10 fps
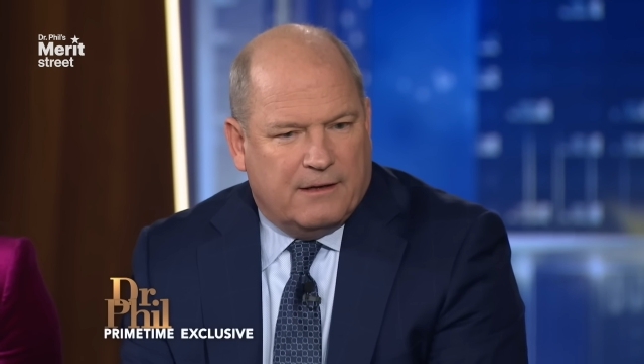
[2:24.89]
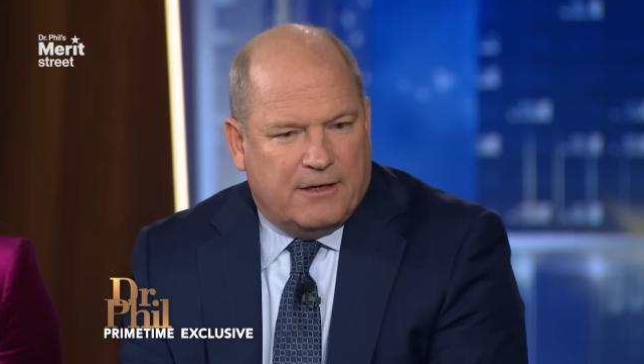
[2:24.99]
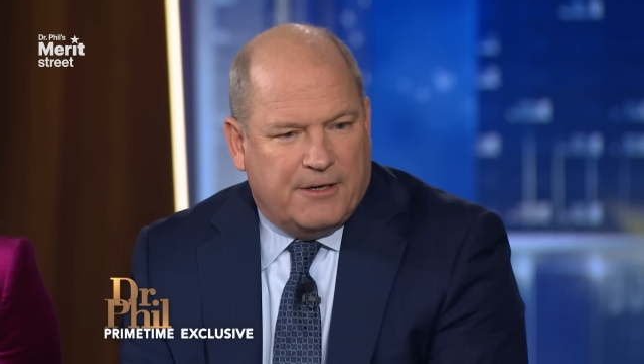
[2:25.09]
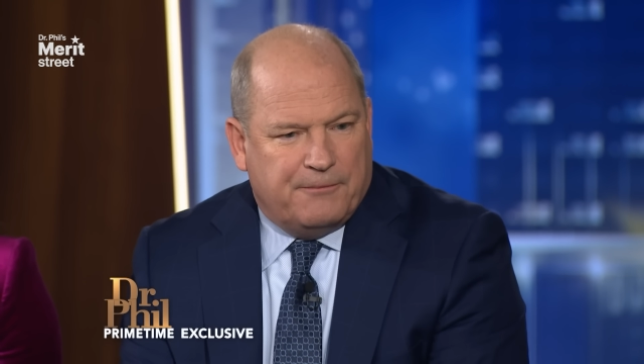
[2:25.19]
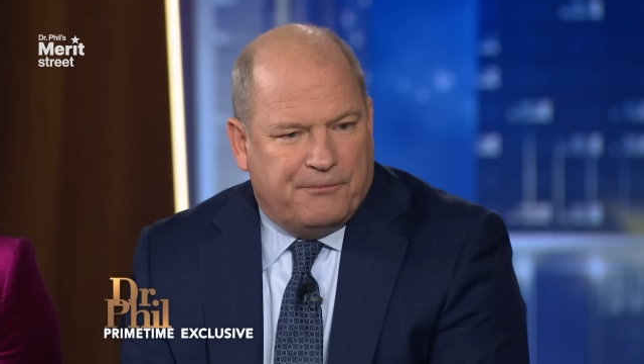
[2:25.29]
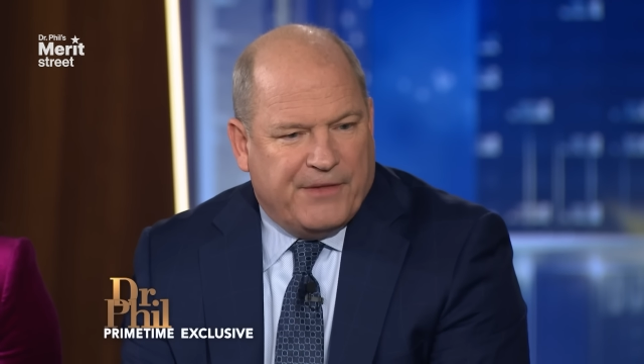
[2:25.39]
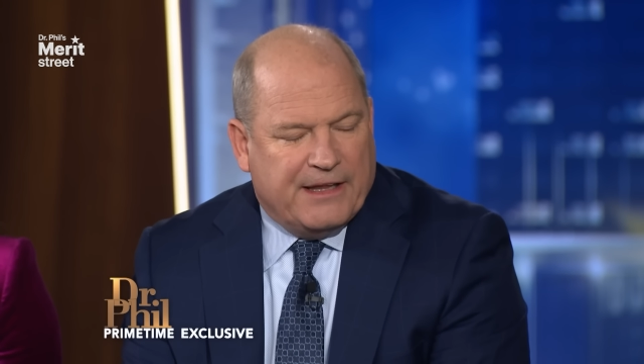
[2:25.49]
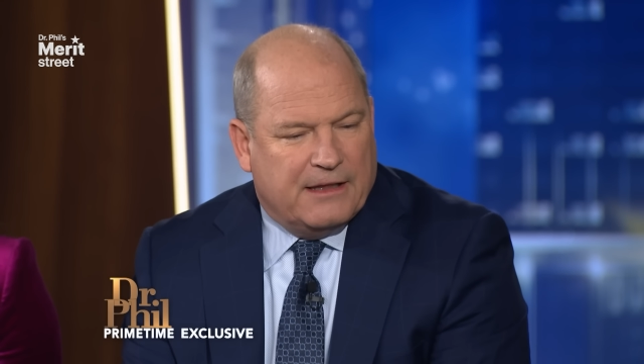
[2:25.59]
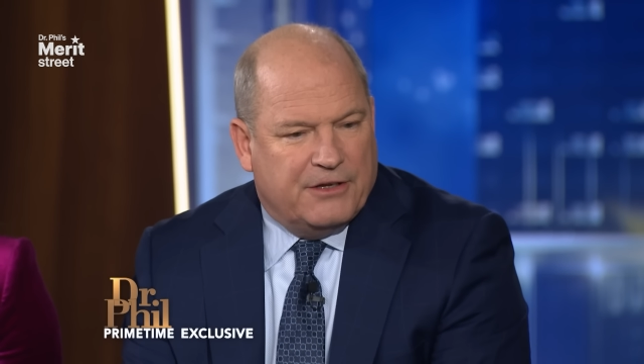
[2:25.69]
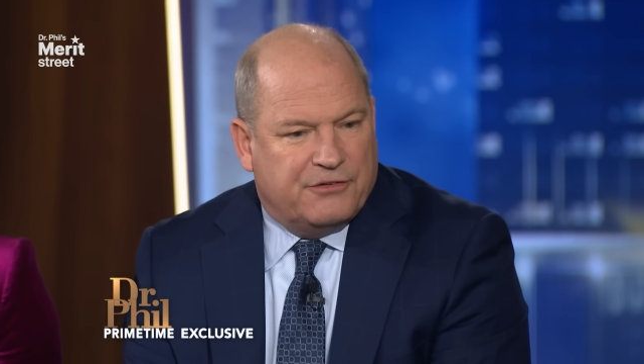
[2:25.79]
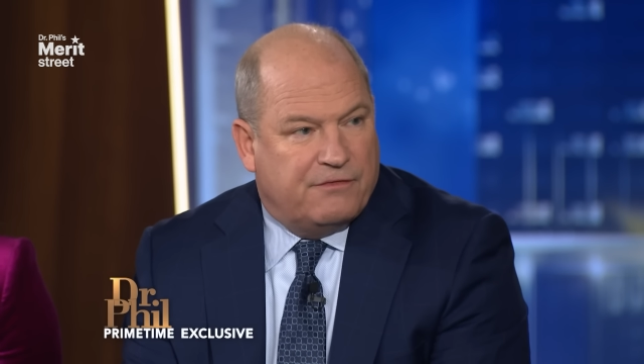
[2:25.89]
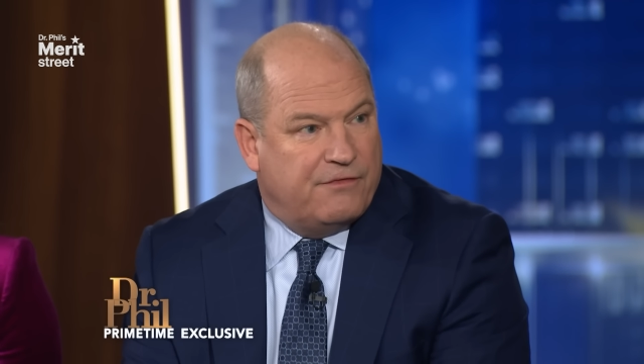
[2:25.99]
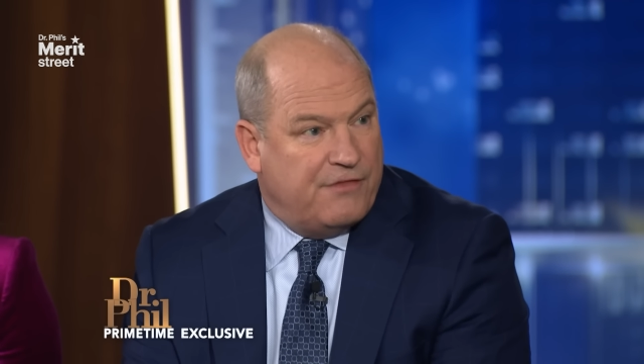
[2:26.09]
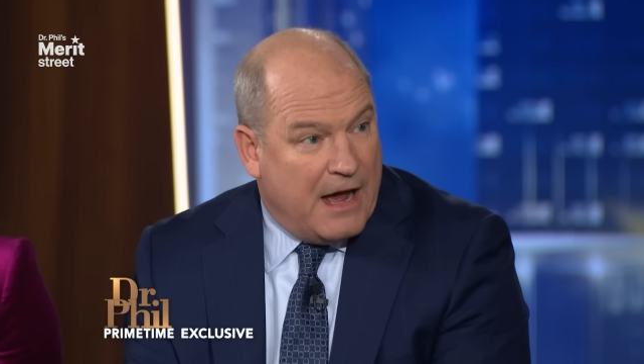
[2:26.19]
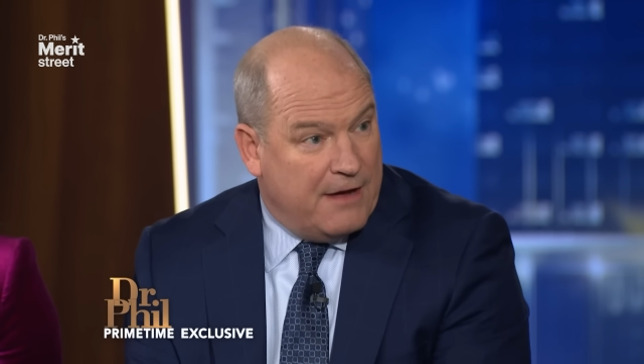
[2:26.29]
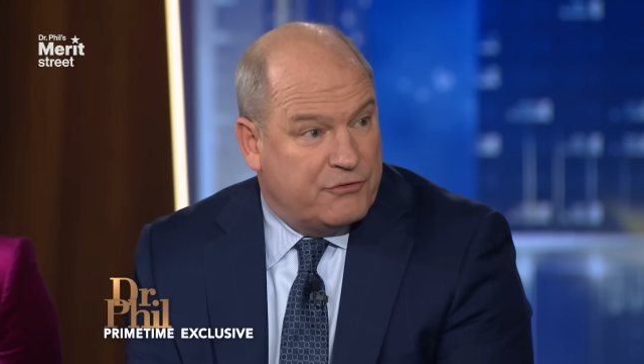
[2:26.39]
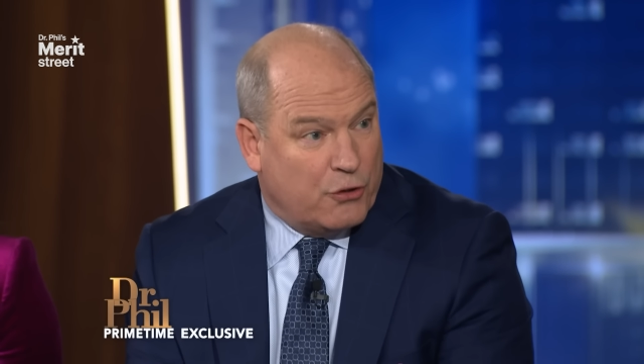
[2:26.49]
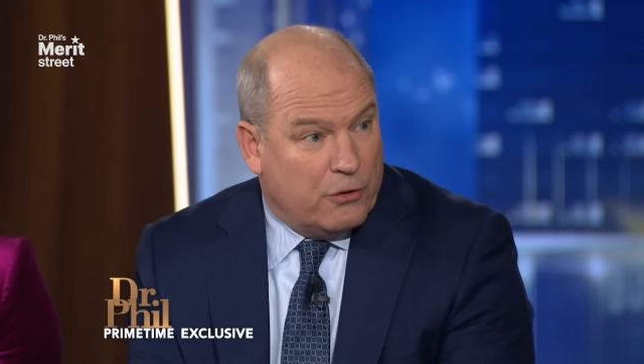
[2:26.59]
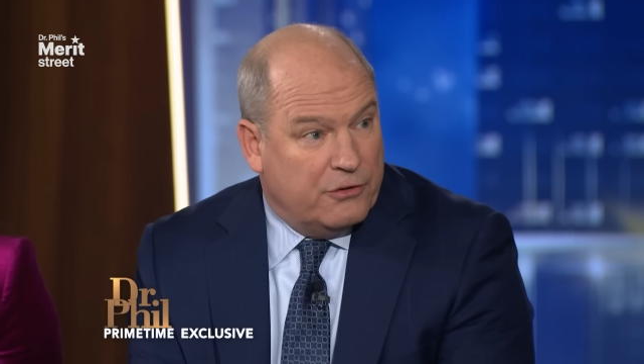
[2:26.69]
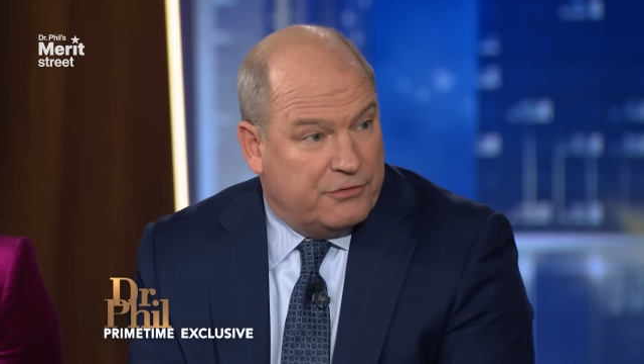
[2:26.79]
at least 5
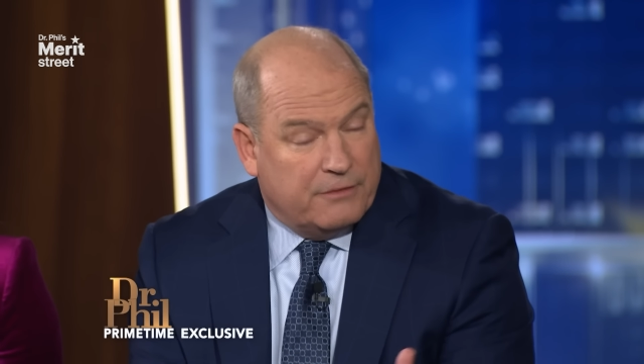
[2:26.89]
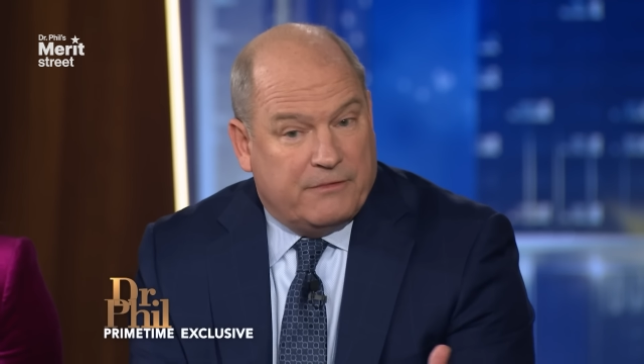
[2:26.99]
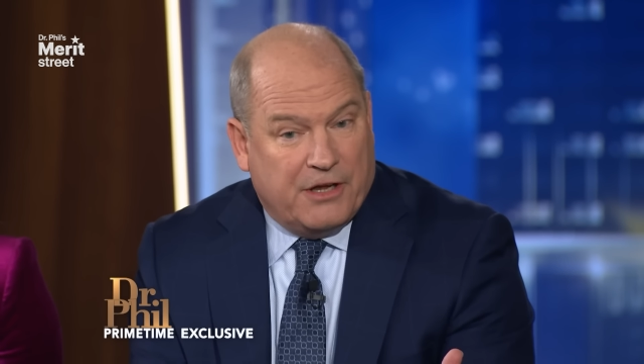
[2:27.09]
jurors have